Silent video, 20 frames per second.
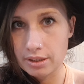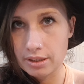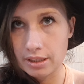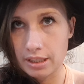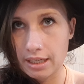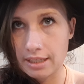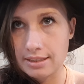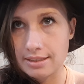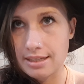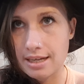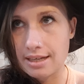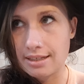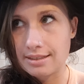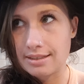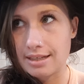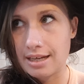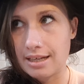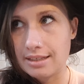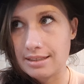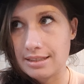as
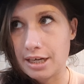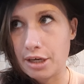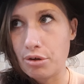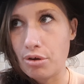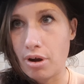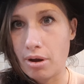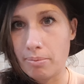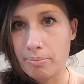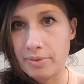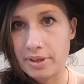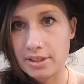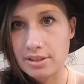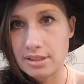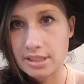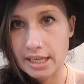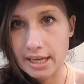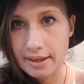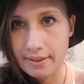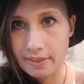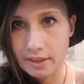an outcome, this
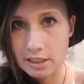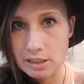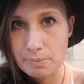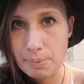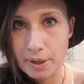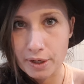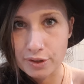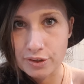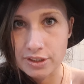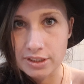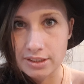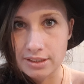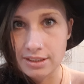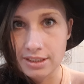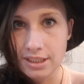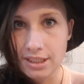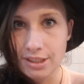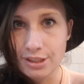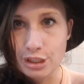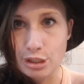getting this person
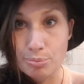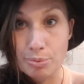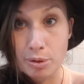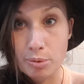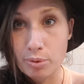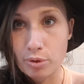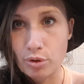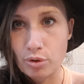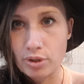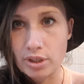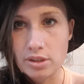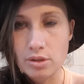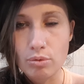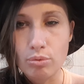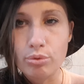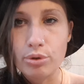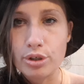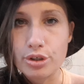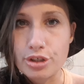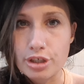to be with you, this
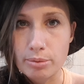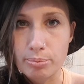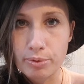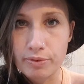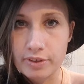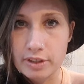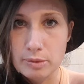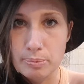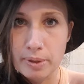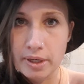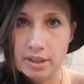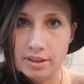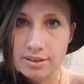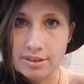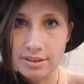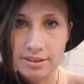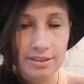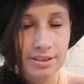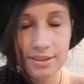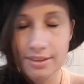ownership of this person.